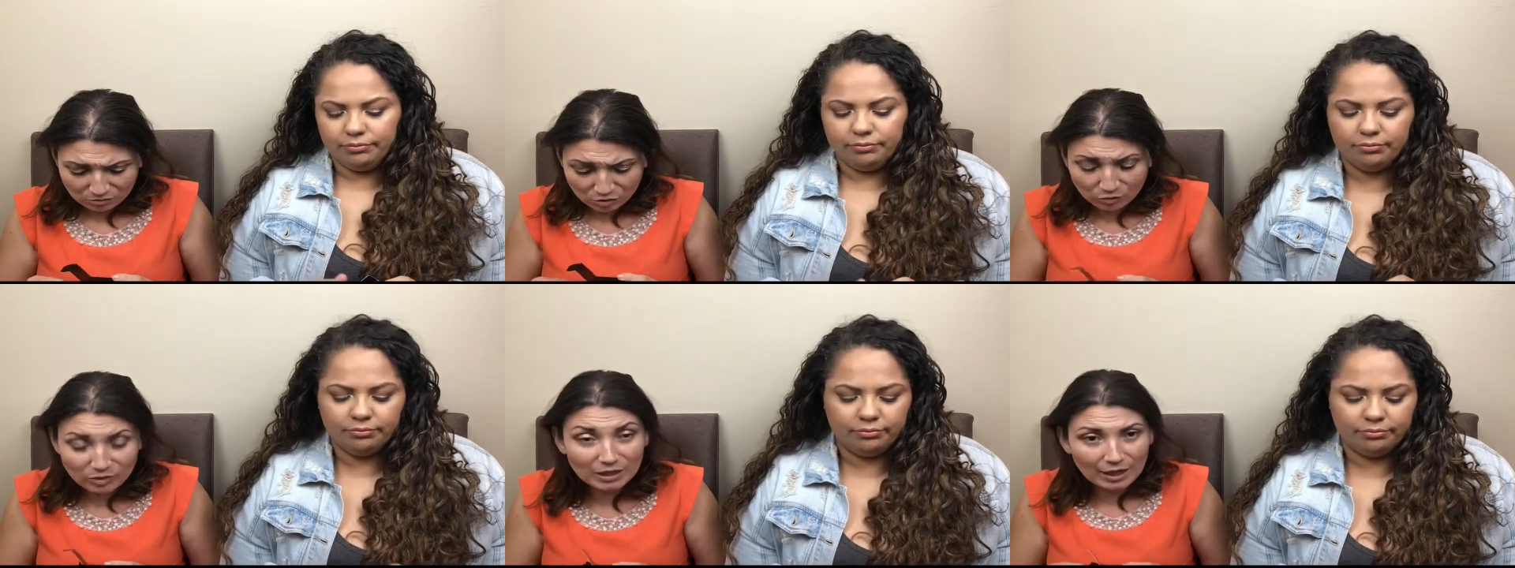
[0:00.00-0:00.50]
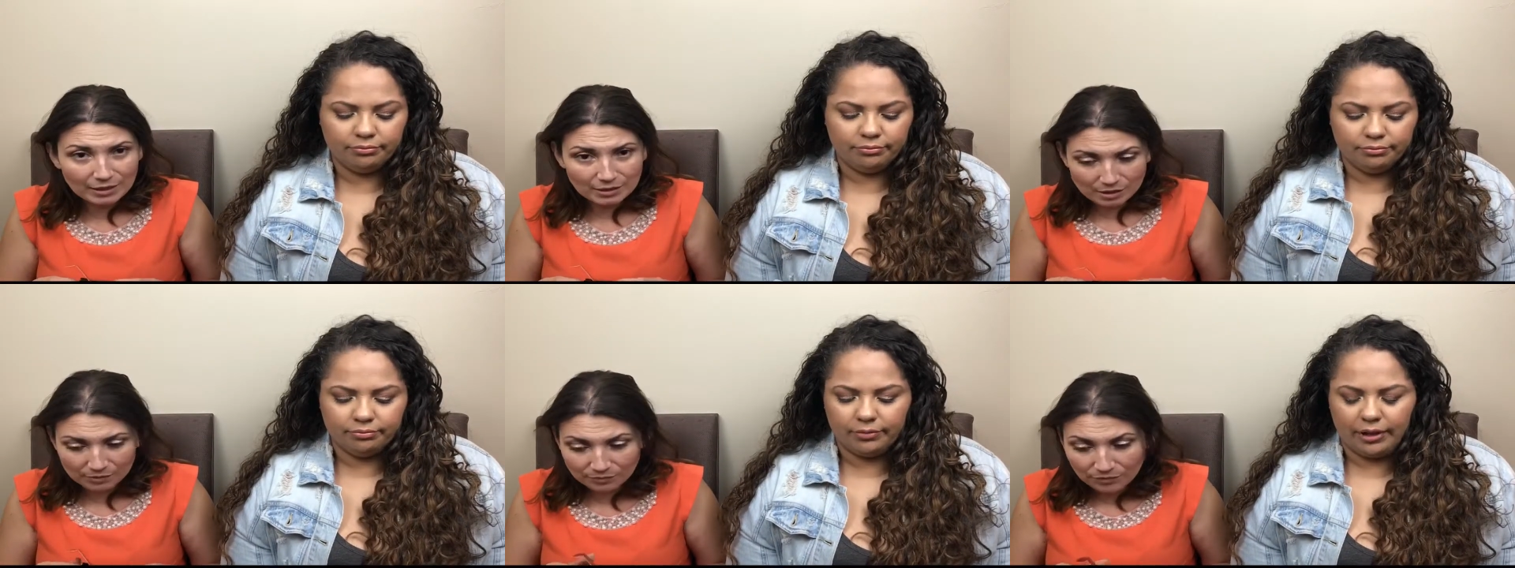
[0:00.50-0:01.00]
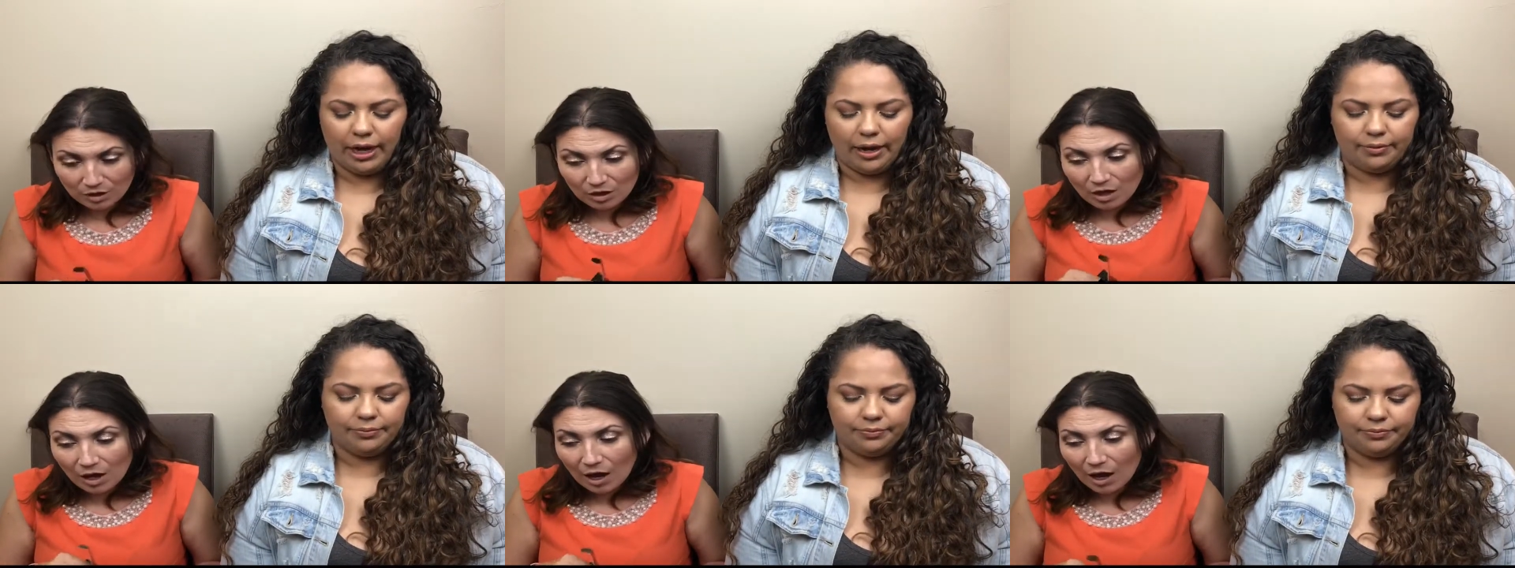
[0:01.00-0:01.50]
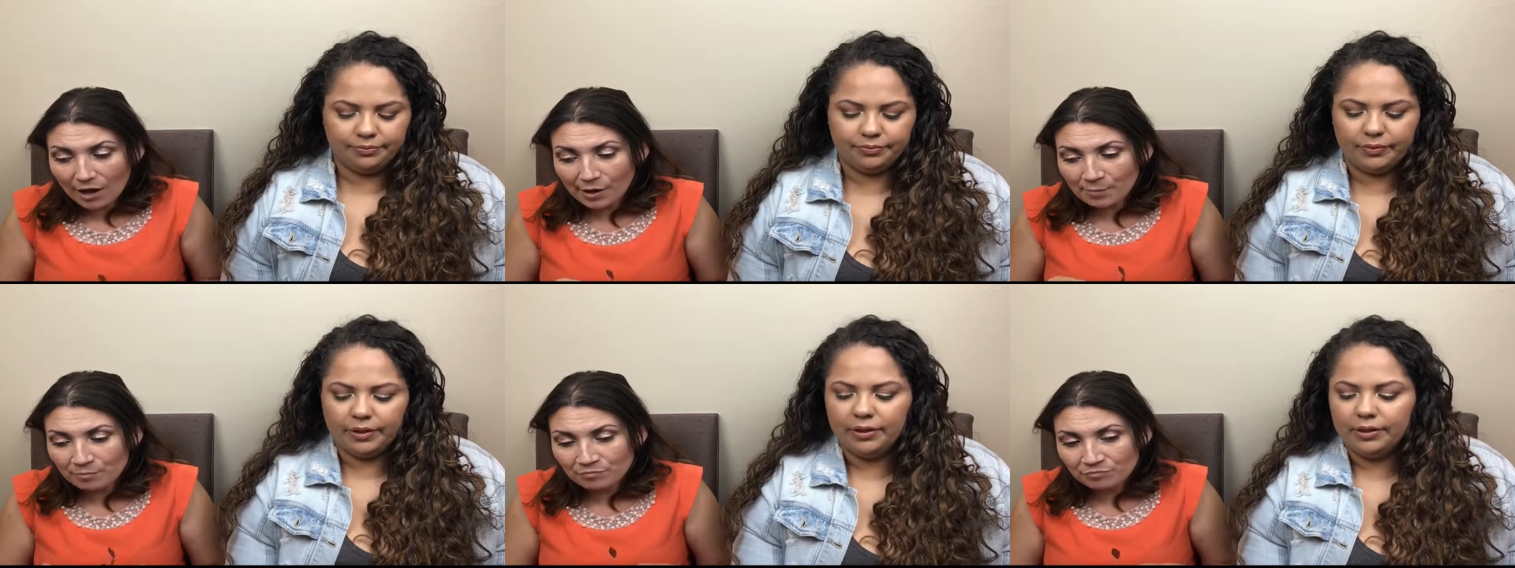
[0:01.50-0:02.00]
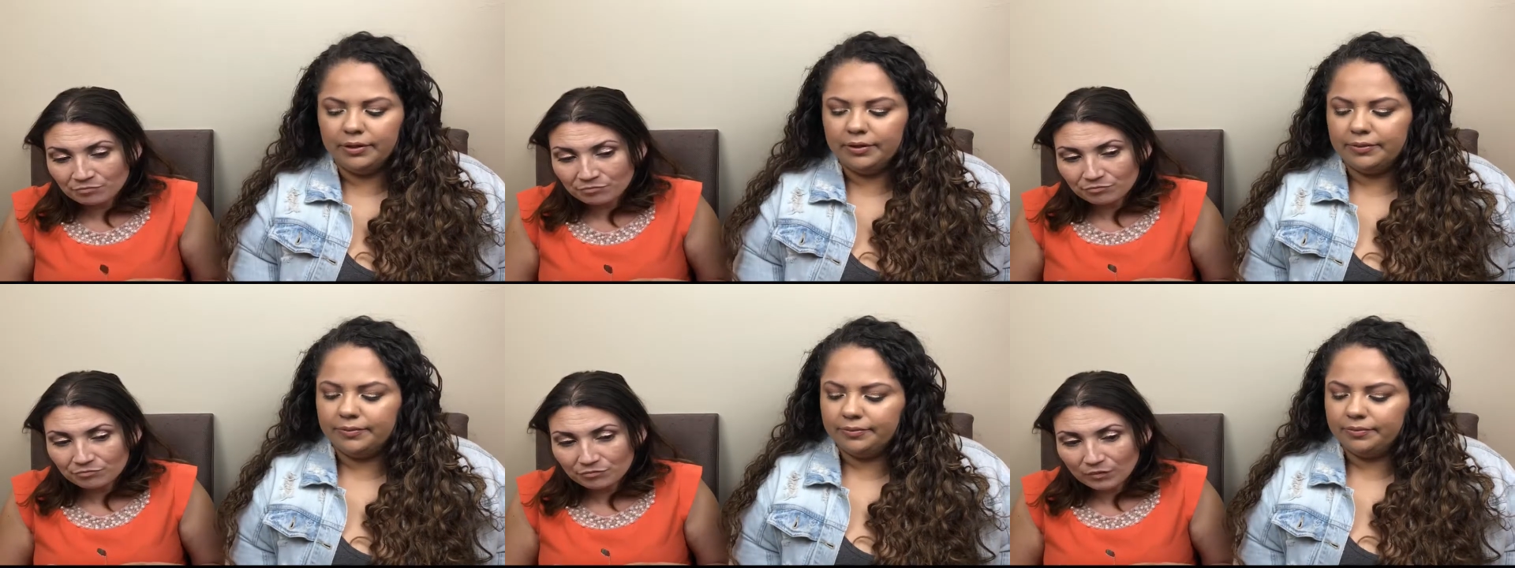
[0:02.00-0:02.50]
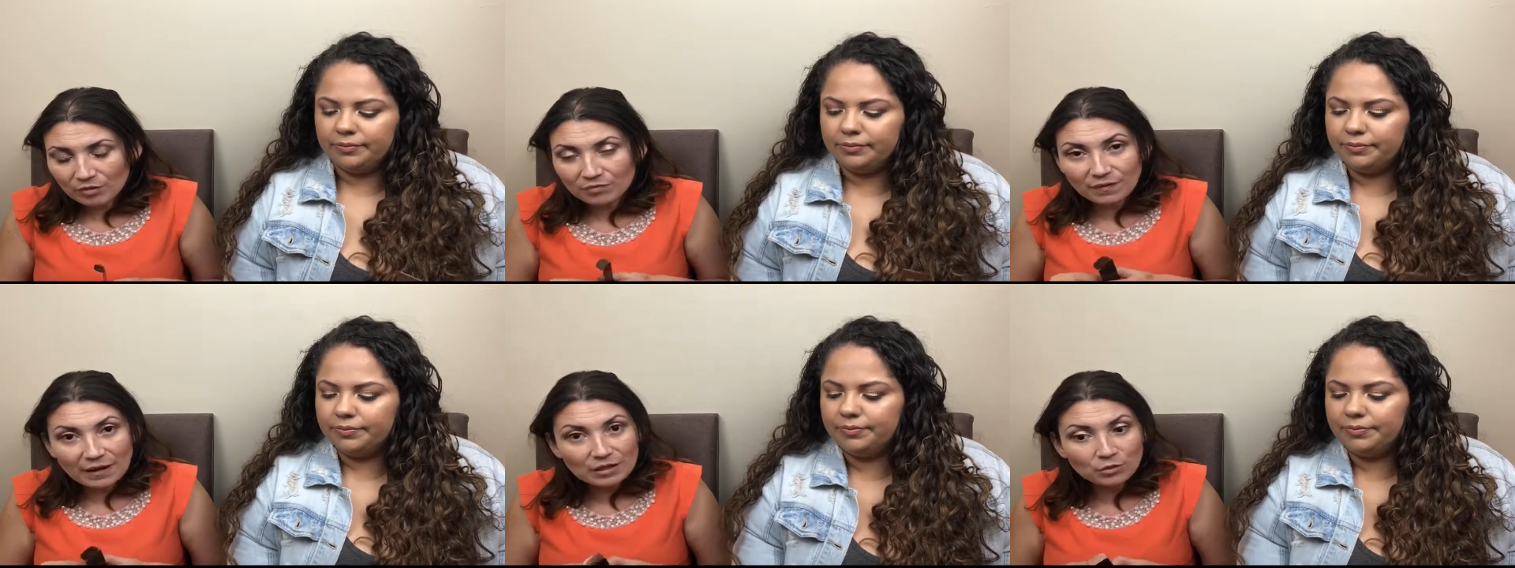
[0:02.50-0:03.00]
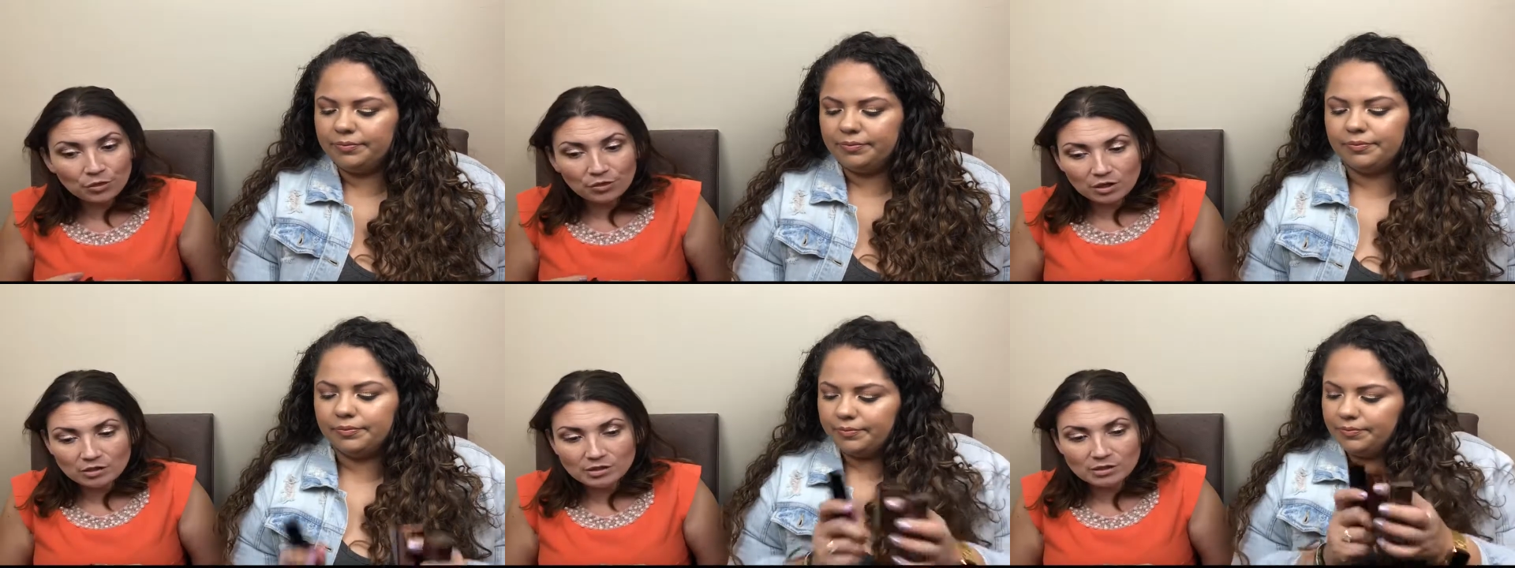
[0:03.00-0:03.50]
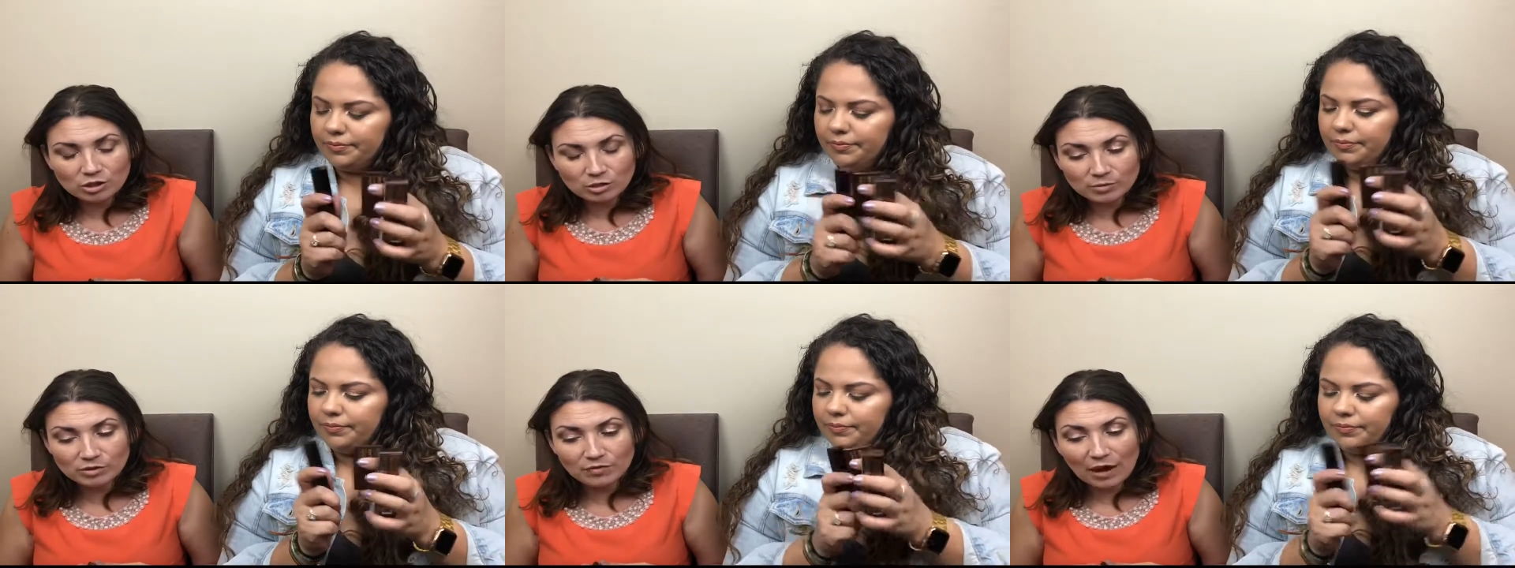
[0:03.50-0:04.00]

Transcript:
Speaker 1: So we liked it. Yeah. Um, final thoughts in terms of